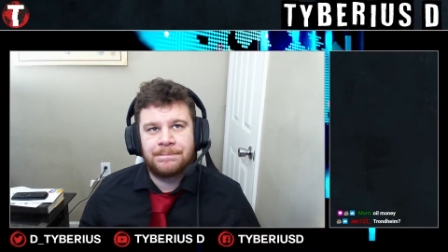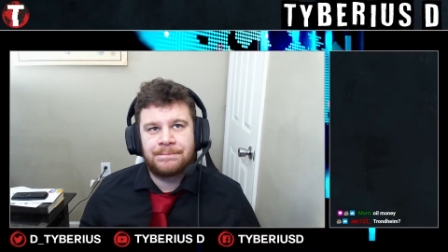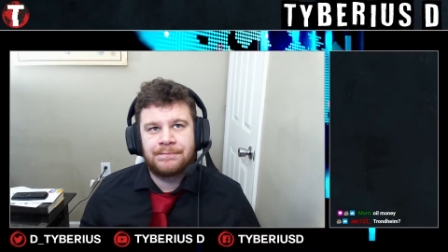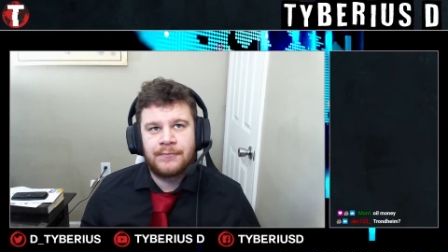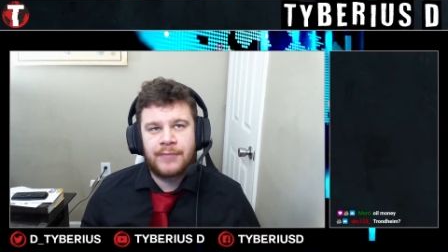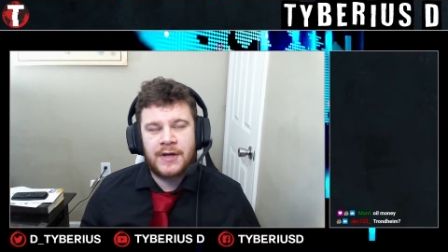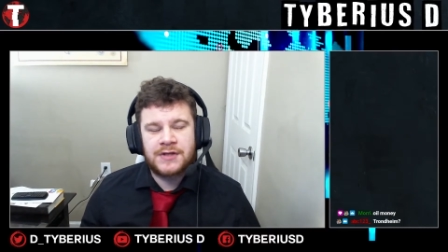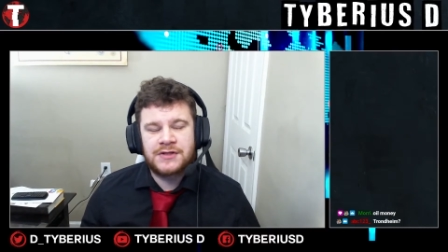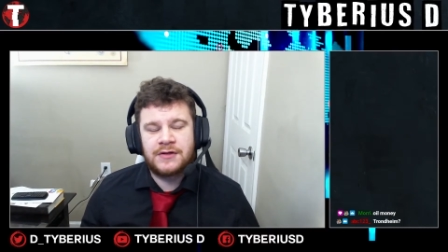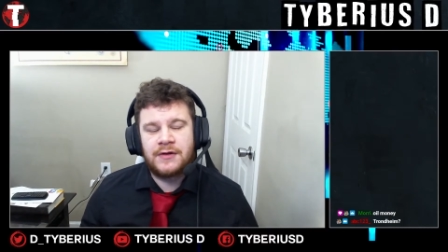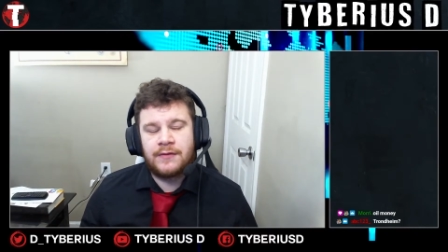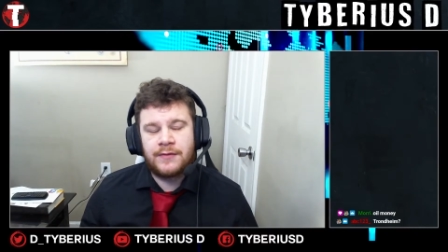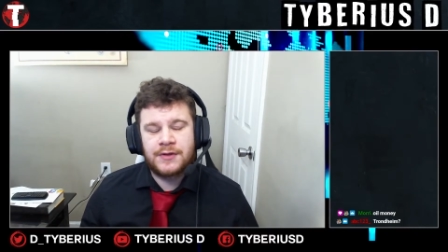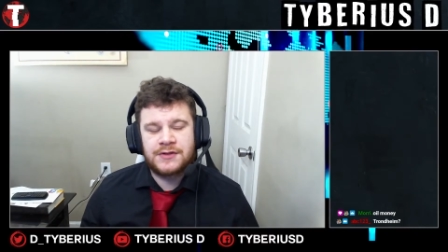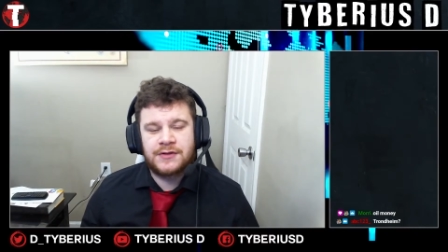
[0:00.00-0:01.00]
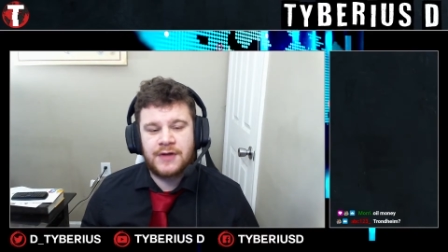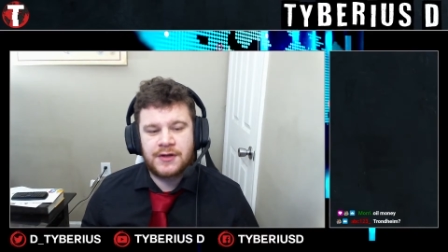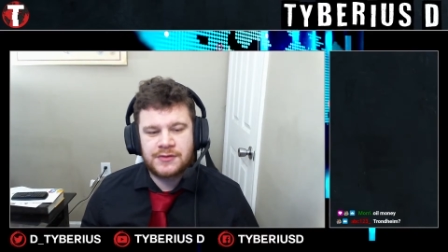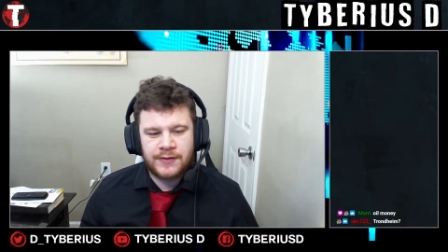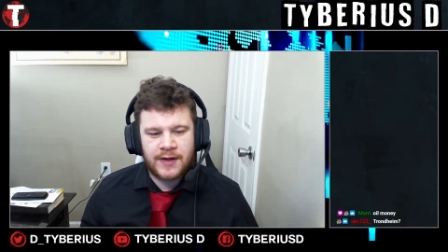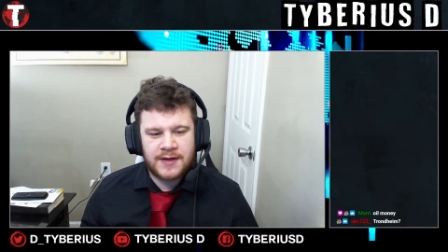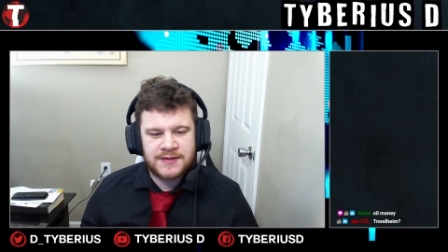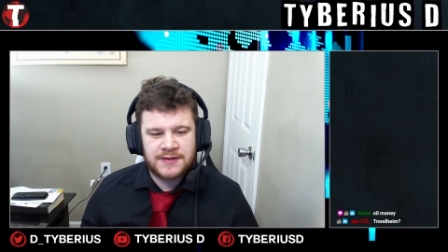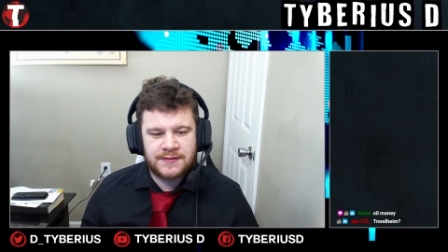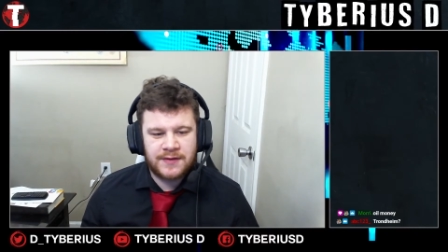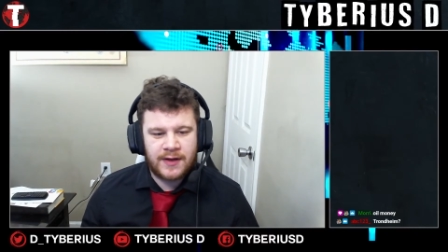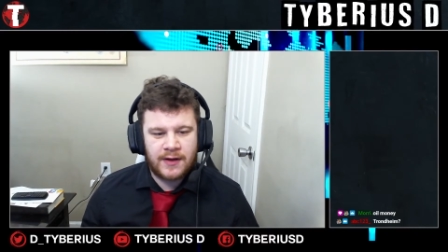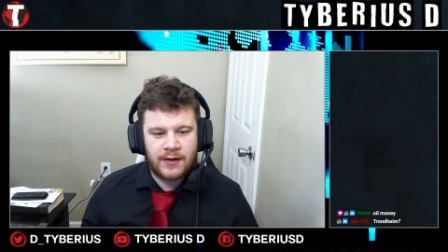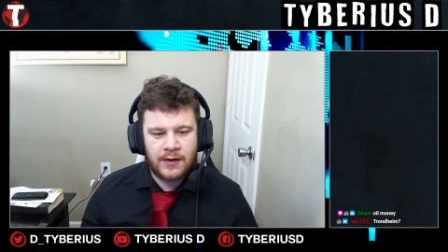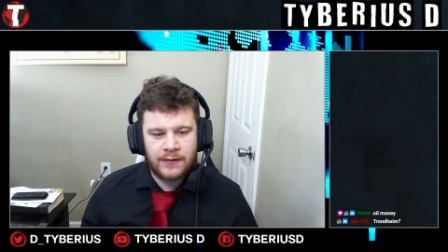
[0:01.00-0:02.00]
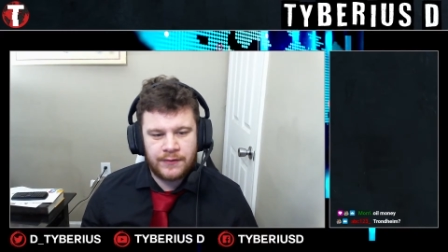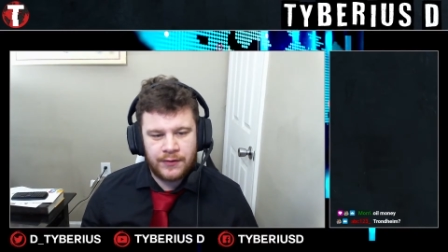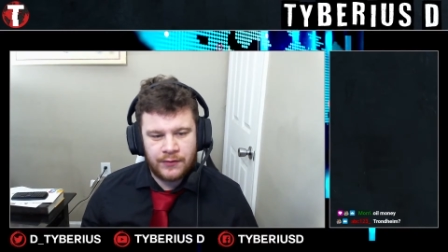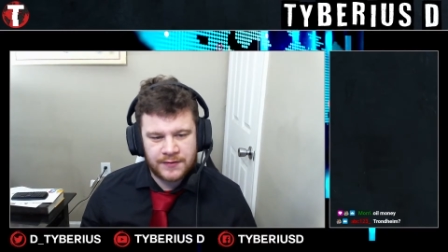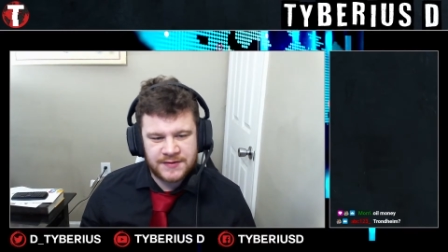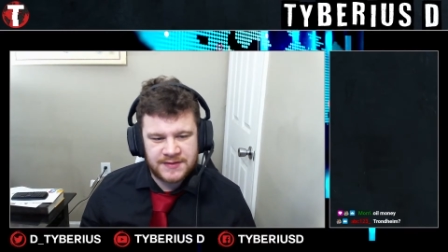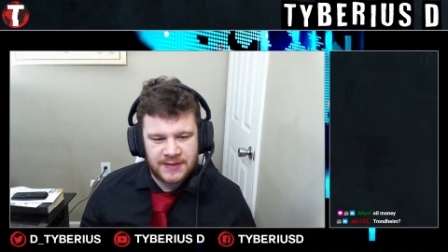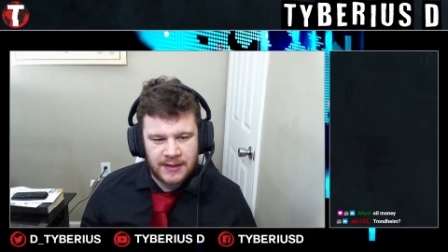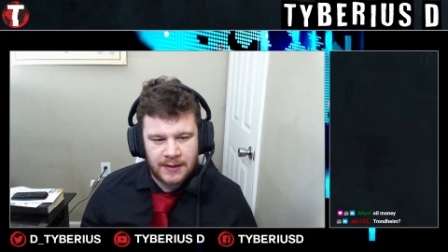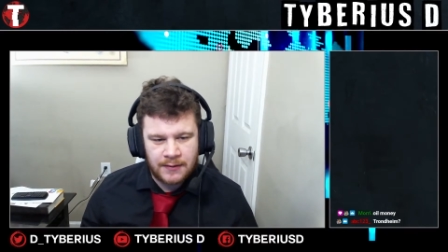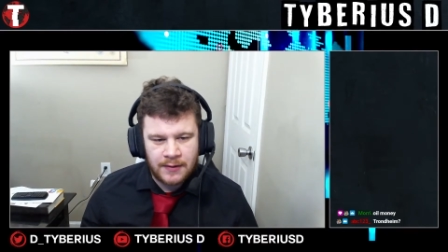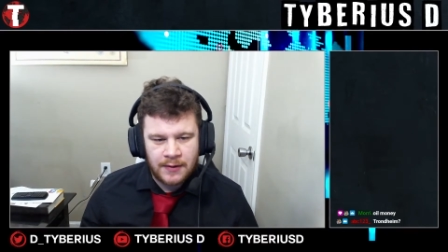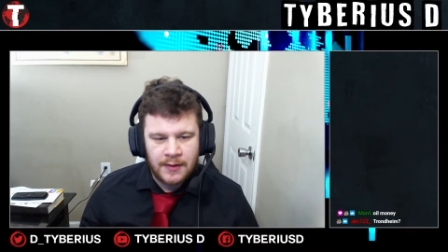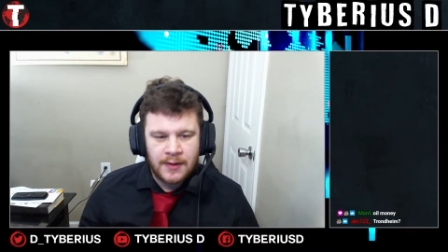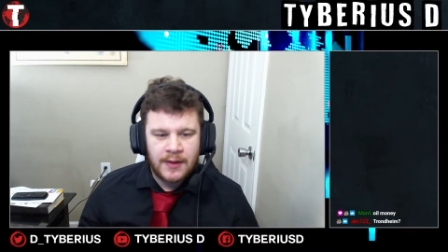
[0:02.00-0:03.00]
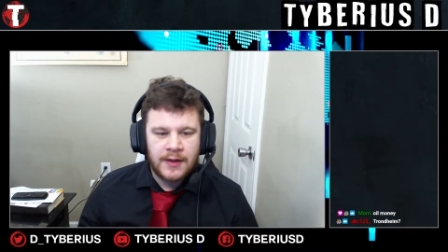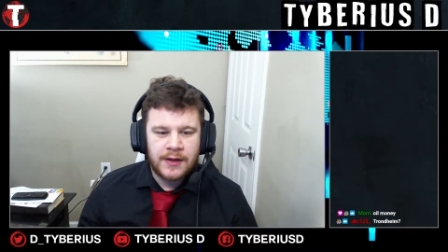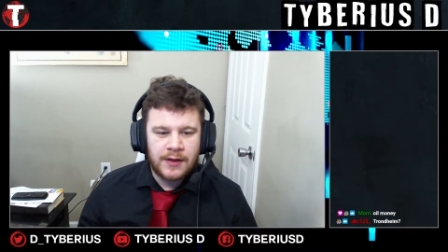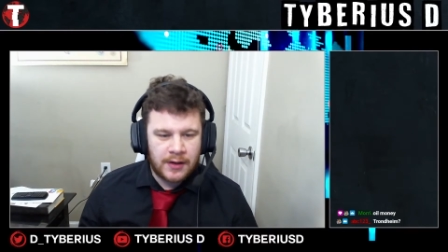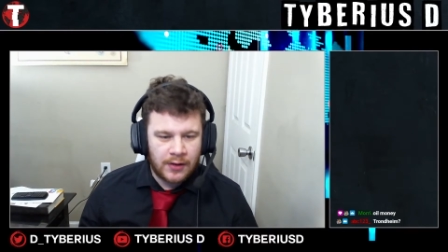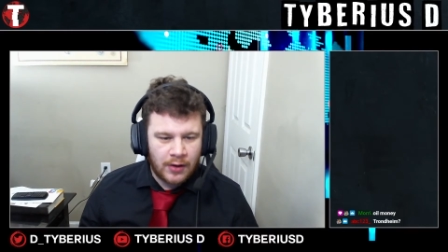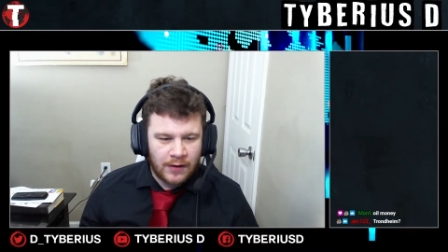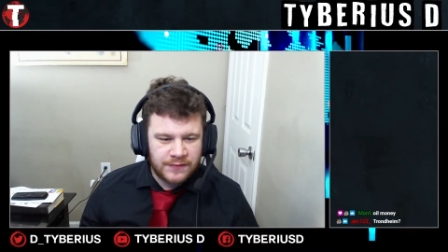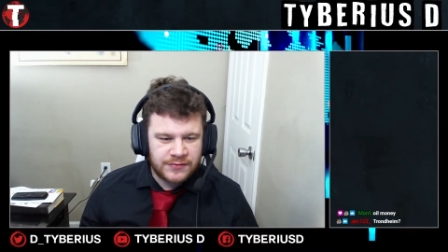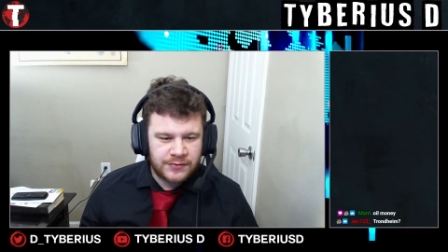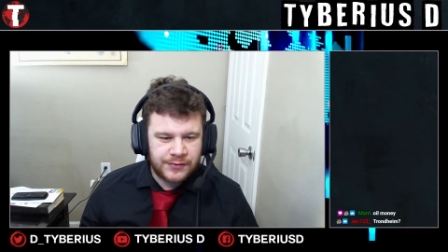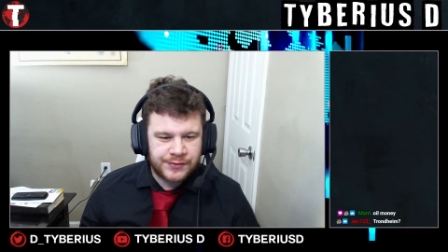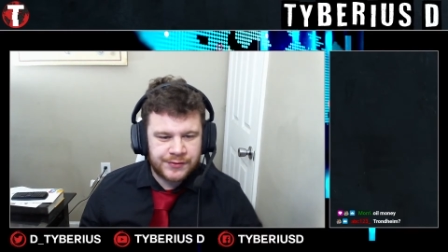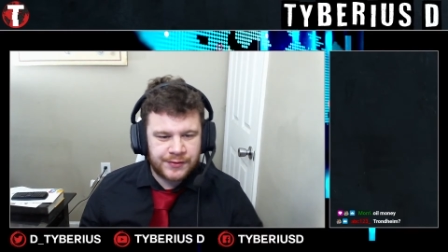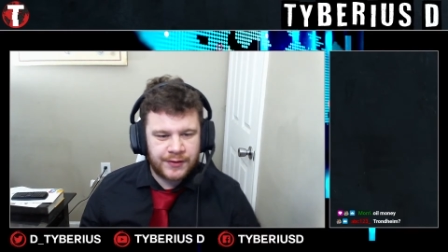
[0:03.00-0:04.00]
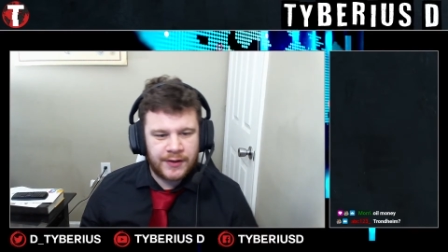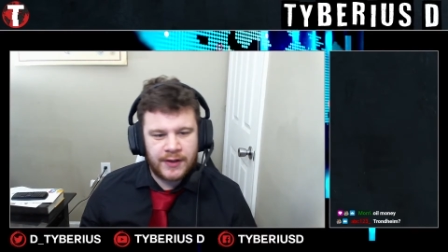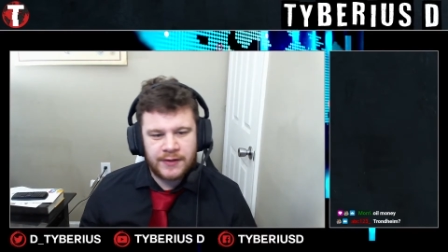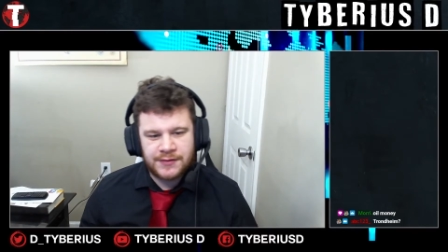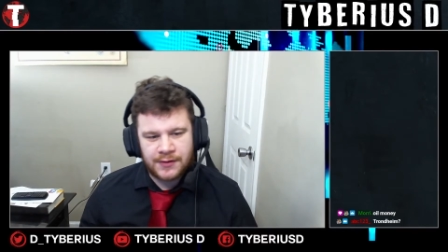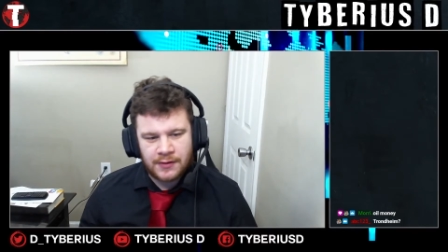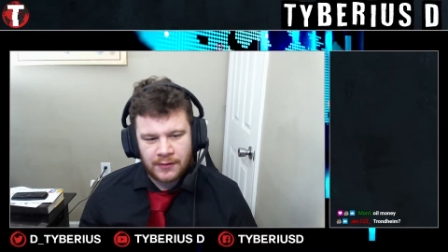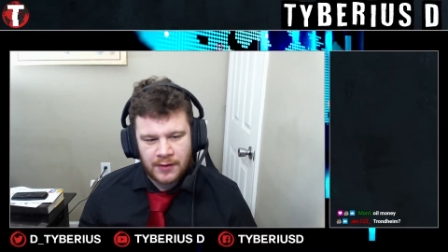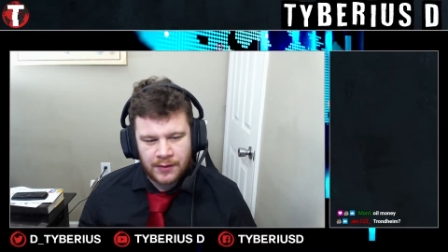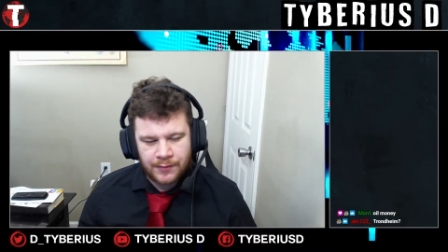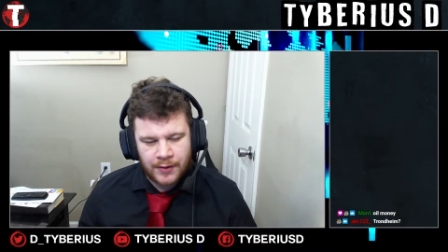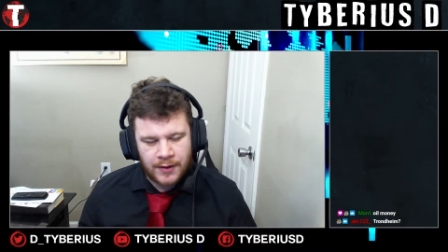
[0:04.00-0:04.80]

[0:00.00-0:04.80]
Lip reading: batch of natural gas out in the North Sea. You had to offshore drill it, took a lot of money,